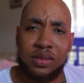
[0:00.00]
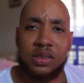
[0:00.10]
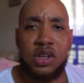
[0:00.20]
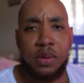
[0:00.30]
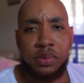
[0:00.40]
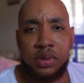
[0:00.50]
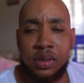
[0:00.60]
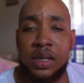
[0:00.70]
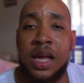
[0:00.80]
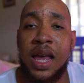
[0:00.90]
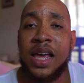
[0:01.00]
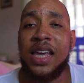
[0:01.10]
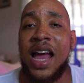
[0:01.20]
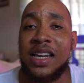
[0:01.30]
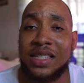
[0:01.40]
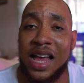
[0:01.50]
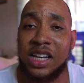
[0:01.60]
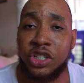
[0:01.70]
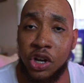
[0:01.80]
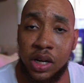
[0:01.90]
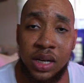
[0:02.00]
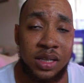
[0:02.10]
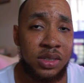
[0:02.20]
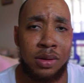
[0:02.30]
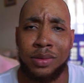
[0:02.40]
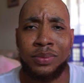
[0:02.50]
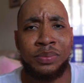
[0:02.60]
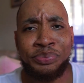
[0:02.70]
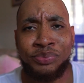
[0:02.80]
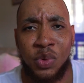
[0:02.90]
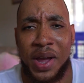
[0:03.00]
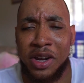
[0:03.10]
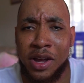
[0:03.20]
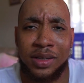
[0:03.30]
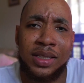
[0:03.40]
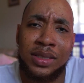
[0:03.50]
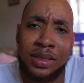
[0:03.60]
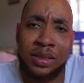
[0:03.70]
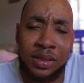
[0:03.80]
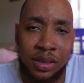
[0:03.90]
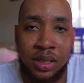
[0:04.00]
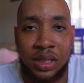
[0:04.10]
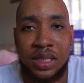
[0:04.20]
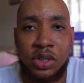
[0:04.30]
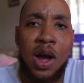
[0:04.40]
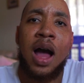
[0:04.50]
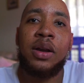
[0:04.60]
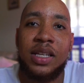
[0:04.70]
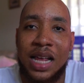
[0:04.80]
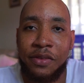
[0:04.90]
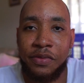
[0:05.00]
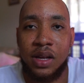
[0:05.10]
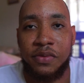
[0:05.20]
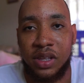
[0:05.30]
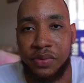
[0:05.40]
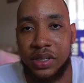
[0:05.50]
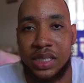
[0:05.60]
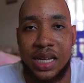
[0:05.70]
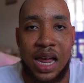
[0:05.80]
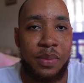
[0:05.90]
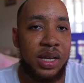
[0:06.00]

Stop. He had his last shot, so why not? Let's go out, let's have fun for the first time.